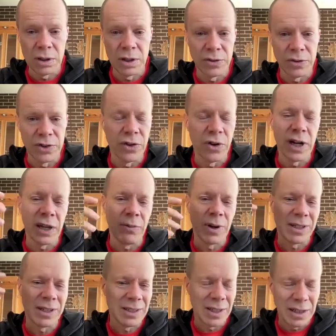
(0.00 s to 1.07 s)
concerning
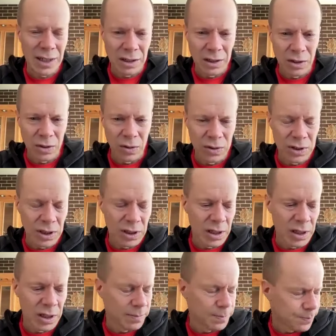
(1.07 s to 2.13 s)
when I see young girls
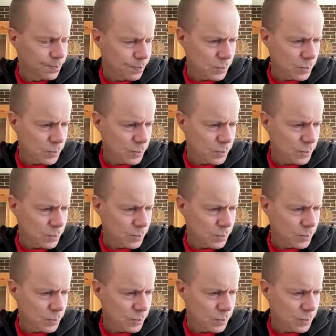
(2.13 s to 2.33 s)
and